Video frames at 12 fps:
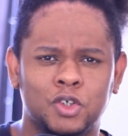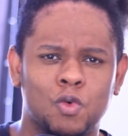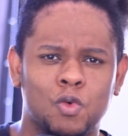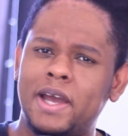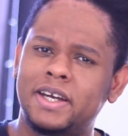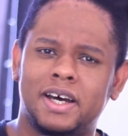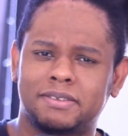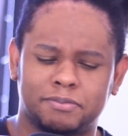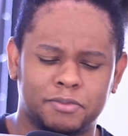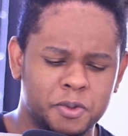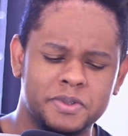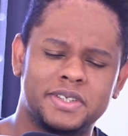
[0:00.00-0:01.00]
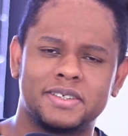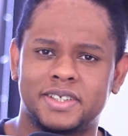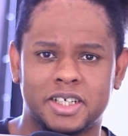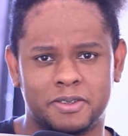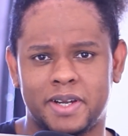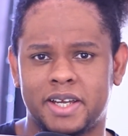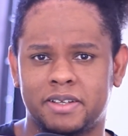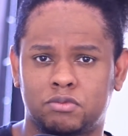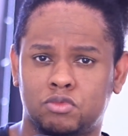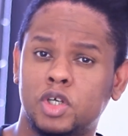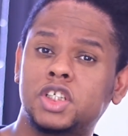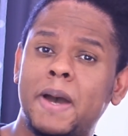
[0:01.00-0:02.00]
So why not use it to create
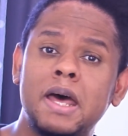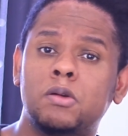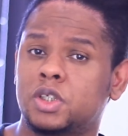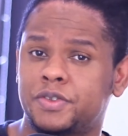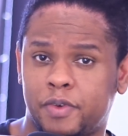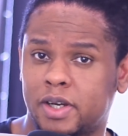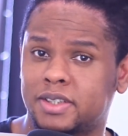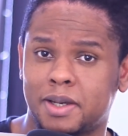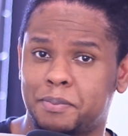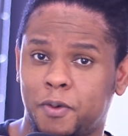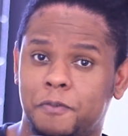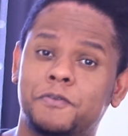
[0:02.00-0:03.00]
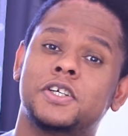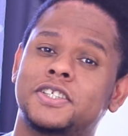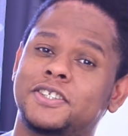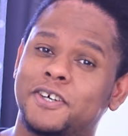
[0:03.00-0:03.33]
Twitch panels, for example, for a